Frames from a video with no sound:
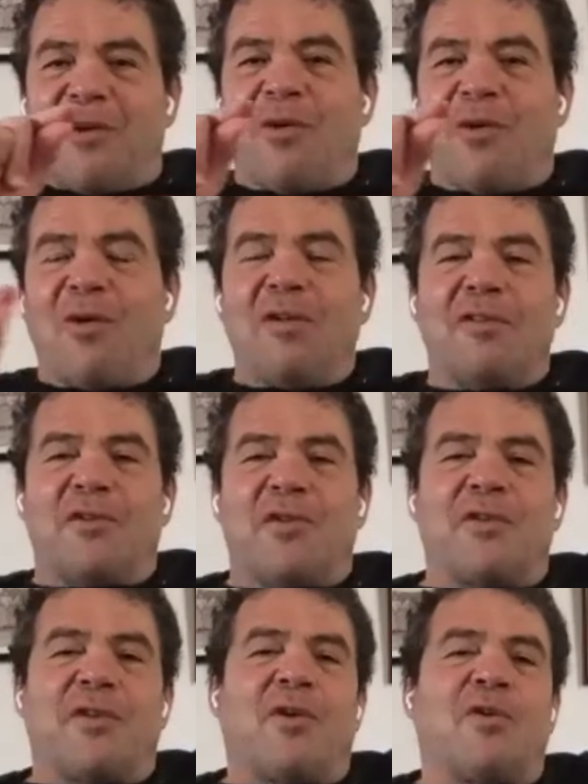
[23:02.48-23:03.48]
whole
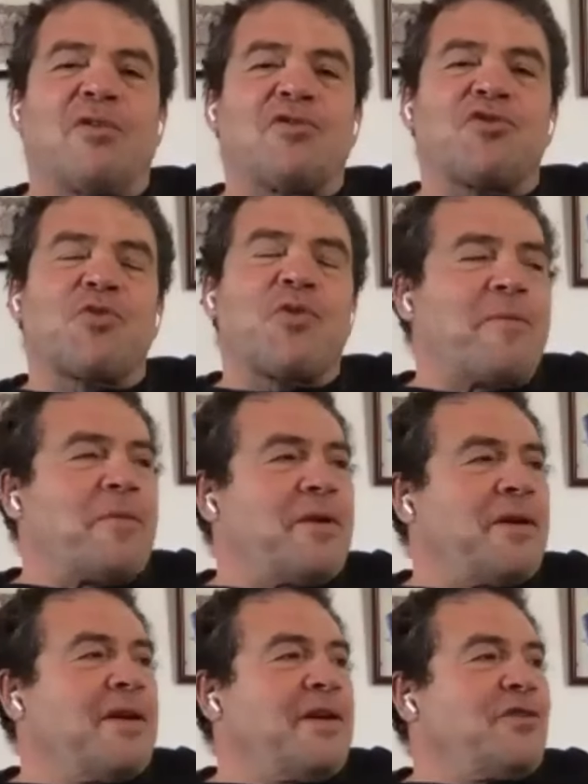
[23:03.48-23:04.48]
during the whole swim.
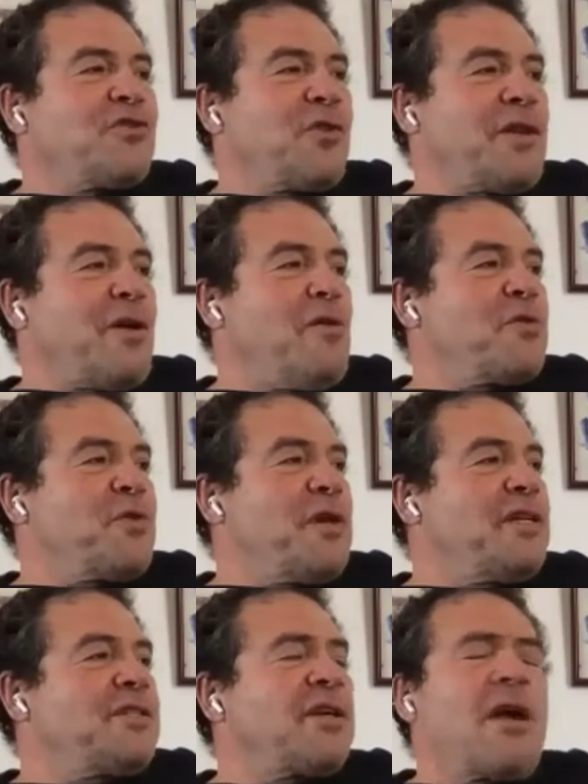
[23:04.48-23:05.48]
So that would be
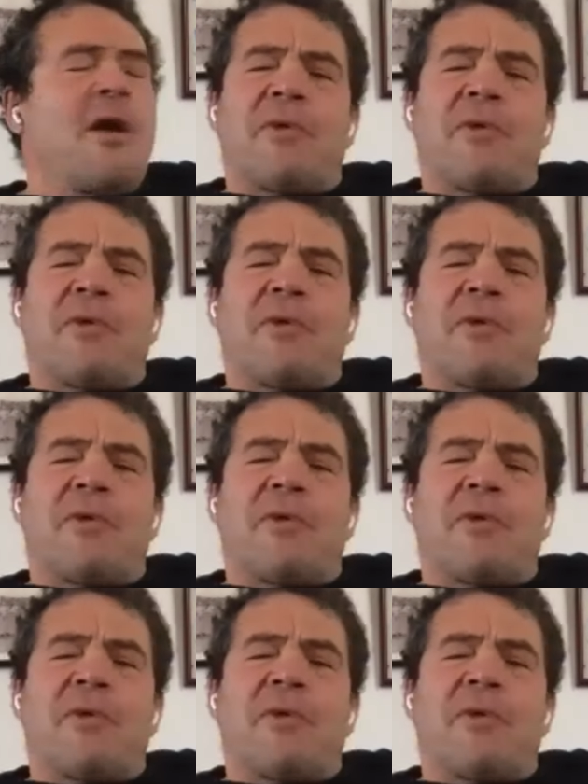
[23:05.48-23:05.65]
really interesting.